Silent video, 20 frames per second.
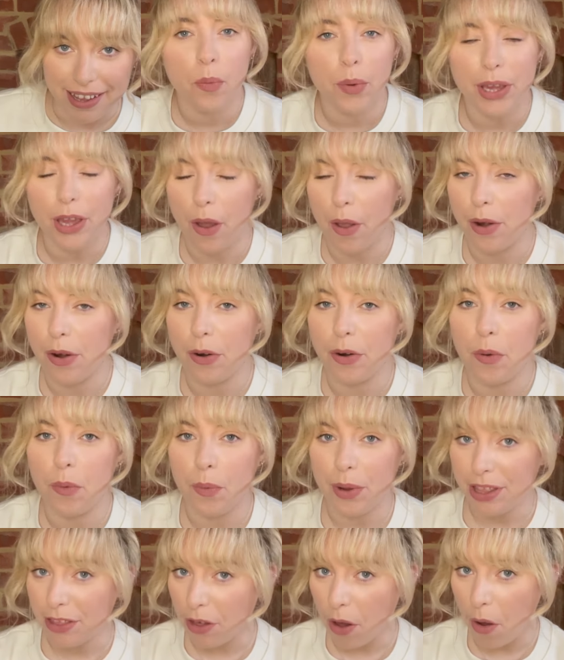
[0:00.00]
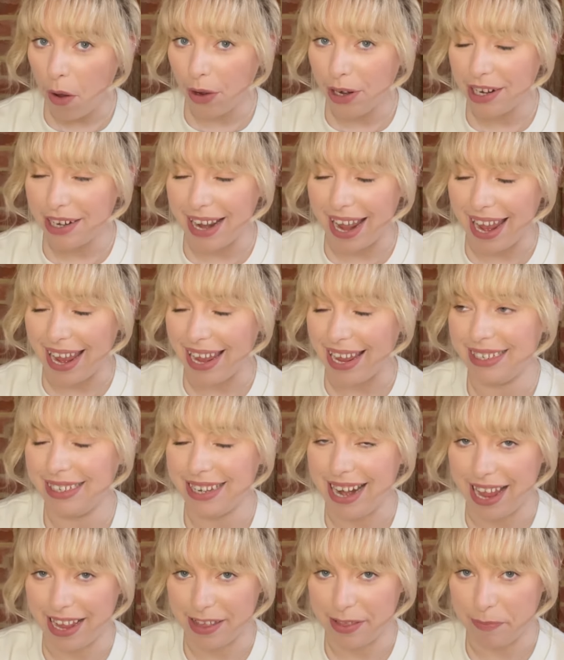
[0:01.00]
We're going on a winter holiday
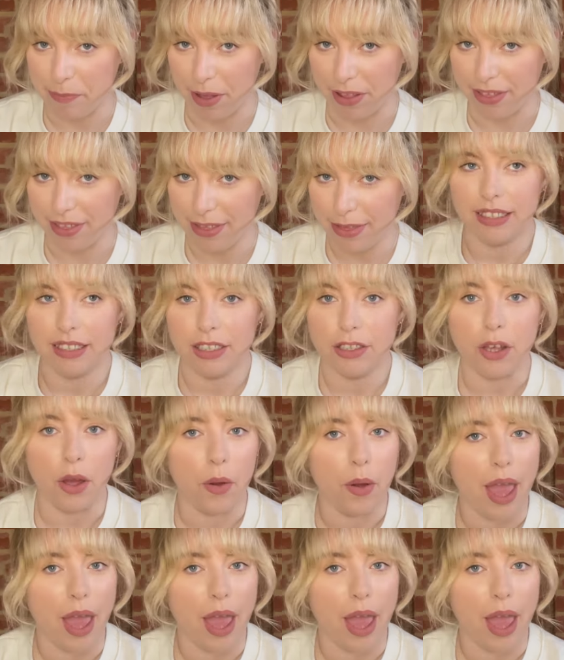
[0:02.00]
next month, so